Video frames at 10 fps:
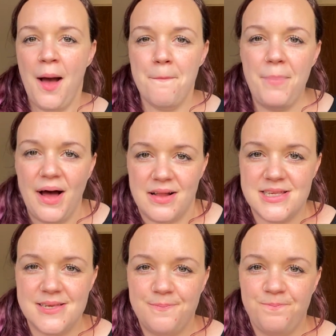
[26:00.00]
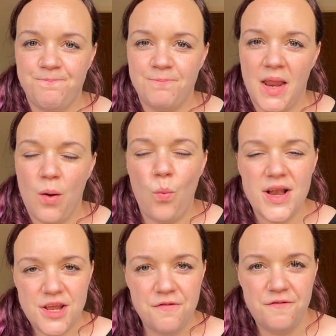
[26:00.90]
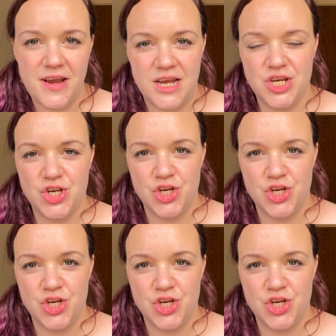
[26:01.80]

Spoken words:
But when you've finished